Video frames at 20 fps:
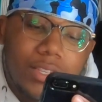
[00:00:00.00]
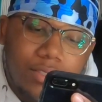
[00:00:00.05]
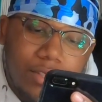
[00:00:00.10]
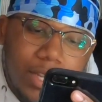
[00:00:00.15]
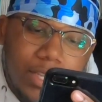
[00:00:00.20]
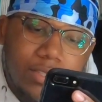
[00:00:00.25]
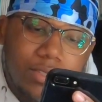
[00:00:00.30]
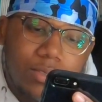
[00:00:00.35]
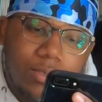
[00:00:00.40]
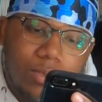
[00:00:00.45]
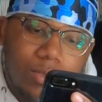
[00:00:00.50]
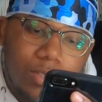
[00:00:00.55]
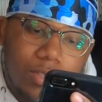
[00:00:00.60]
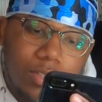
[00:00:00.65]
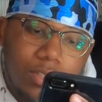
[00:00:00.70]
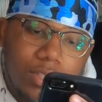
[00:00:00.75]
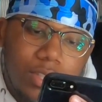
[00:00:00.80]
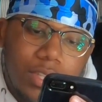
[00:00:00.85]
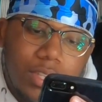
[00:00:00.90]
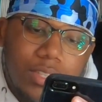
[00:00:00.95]
so that's cool.
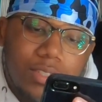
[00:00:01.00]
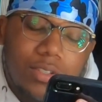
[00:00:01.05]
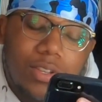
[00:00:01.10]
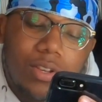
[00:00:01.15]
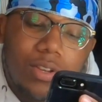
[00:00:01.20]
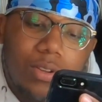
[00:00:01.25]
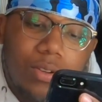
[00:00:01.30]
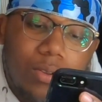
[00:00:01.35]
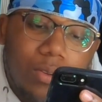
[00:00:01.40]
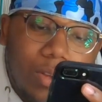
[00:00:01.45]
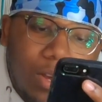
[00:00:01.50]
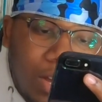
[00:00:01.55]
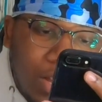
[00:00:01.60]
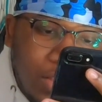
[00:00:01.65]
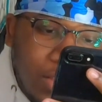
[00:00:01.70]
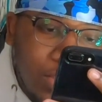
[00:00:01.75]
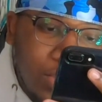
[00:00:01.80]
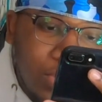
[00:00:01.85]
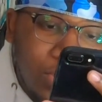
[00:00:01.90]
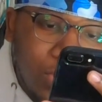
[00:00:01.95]
So
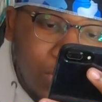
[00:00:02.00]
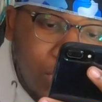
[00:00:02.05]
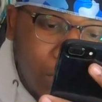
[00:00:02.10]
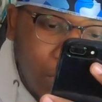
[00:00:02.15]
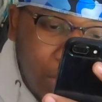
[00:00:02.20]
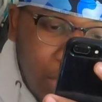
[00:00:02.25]
on the shoe, it